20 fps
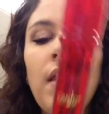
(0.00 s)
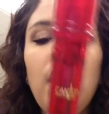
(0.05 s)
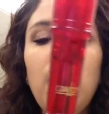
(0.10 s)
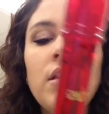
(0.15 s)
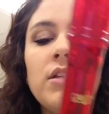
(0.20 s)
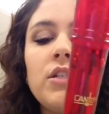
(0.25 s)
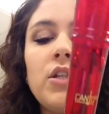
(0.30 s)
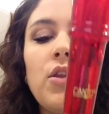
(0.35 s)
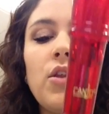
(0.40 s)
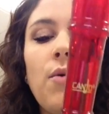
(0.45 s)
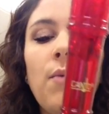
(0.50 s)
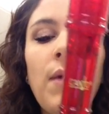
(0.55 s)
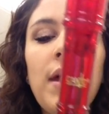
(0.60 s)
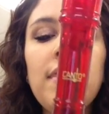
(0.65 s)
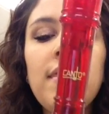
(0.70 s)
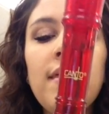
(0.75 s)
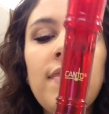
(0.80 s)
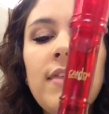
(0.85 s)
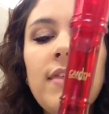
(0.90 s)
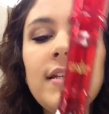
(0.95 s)
So the way
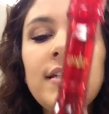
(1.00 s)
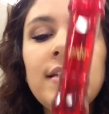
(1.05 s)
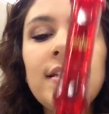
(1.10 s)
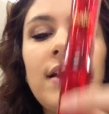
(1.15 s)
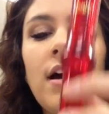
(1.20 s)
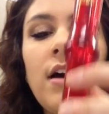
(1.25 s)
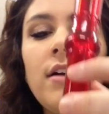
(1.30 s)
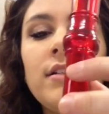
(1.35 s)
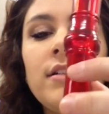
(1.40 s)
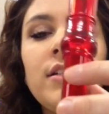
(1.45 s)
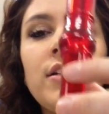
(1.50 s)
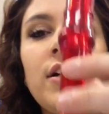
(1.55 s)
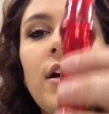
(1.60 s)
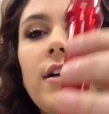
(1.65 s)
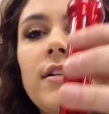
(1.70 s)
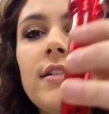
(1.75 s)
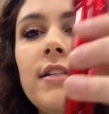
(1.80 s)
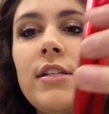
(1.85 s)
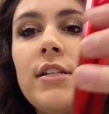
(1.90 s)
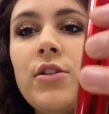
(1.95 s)
that this song
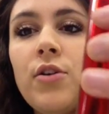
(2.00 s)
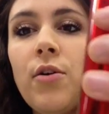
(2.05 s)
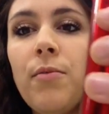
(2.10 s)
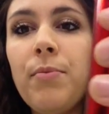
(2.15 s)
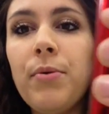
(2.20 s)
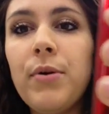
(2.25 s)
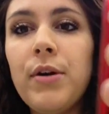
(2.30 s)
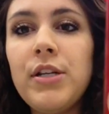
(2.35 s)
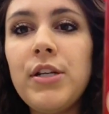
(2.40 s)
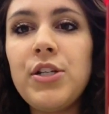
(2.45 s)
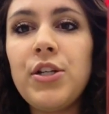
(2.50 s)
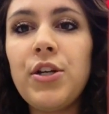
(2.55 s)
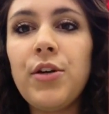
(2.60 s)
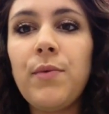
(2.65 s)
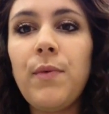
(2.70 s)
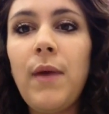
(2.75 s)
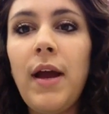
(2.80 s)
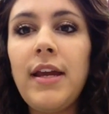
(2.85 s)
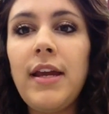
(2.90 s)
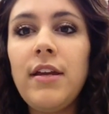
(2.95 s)
starts is you'll put your
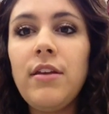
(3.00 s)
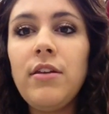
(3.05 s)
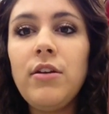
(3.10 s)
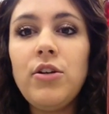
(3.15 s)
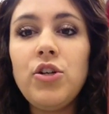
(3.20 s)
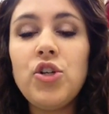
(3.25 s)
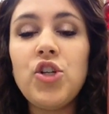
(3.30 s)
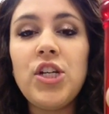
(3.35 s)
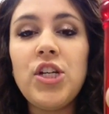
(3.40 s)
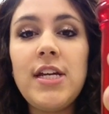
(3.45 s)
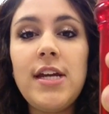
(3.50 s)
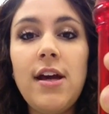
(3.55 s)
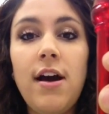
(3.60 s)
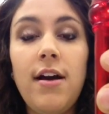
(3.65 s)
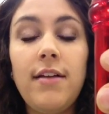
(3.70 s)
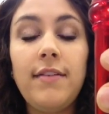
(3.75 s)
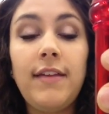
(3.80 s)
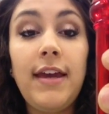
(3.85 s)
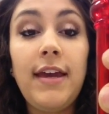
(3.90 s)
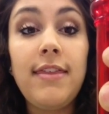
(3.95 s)
regular G
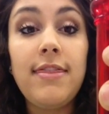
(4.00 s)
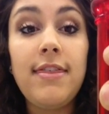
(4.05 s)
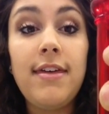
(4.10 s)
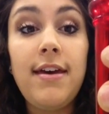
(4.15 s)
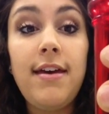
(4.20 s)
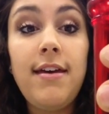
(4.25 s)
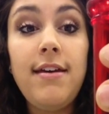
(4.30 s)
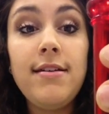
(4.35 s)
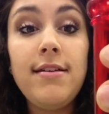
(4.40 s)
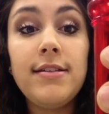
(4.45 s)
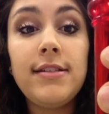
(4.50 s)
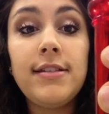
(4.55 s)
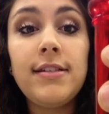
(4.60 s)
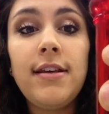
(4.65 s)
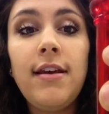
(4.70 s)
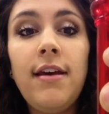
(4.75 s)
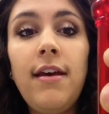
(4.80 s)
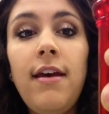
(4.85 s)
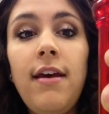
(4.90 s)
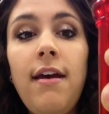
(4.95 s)
on like this,
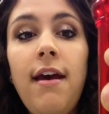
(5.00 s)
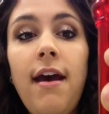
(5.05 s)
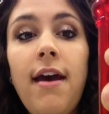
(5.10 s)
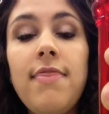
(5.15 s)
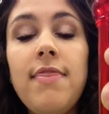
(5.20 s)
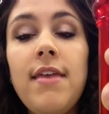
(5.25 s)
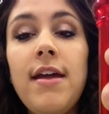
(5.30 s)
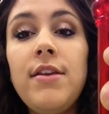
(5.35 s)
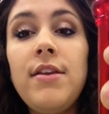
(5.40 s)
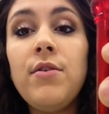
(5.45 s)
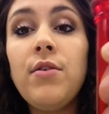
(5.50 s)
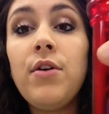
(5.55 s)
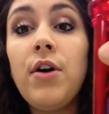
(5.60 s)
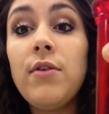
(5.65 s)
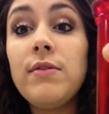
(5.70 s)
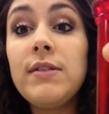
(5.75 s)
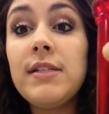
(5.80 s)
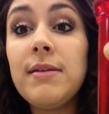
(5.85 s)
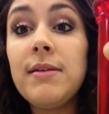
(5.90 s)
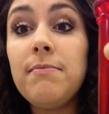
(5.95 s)
and then you'll
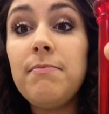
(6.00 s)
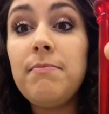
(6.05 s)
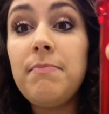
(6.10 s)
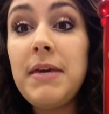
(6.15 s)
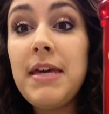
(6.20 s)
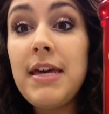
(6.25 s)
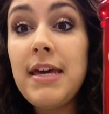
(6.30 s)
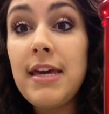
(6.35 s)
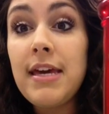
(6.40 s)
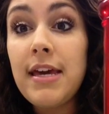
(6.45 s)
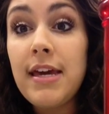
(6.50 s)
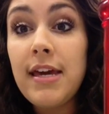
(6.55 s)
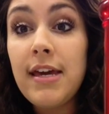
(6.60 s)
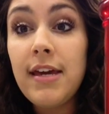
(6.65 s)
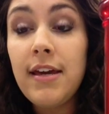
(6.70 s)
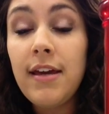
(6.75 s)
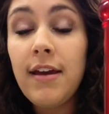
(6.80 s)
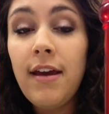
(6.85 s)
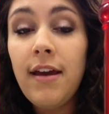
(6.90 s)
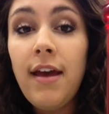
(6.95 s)
go to
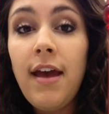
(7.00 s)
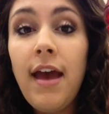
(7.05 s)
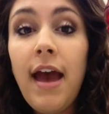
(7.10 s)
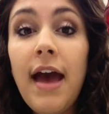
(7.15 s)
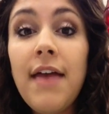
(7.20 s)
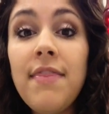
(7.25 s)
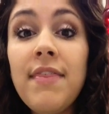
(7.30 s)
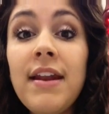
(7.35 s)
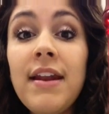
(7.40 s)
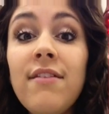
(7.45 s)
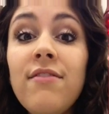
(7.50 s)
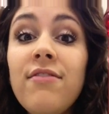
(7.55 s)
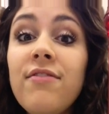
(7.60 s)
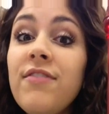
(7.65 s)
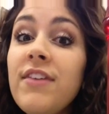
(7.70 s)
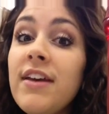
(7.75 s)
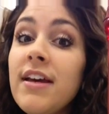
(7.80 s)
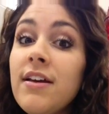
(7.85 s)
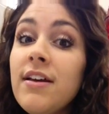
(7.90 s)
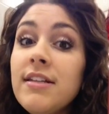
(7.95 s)
B, and then it
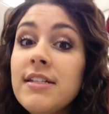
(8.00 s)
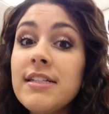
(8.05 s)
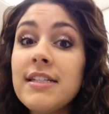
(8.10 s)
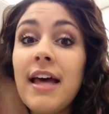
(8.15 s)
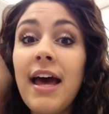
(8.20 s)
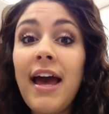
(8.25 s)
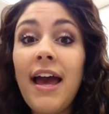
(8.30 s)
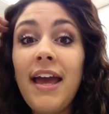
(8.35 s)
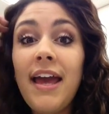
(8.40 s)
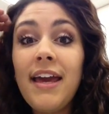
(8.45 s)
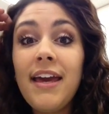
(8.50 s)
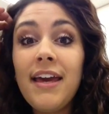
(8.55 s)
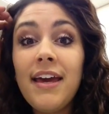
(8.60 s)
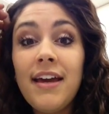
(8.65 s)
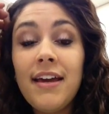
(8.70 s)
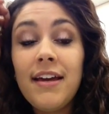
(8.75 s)
feels like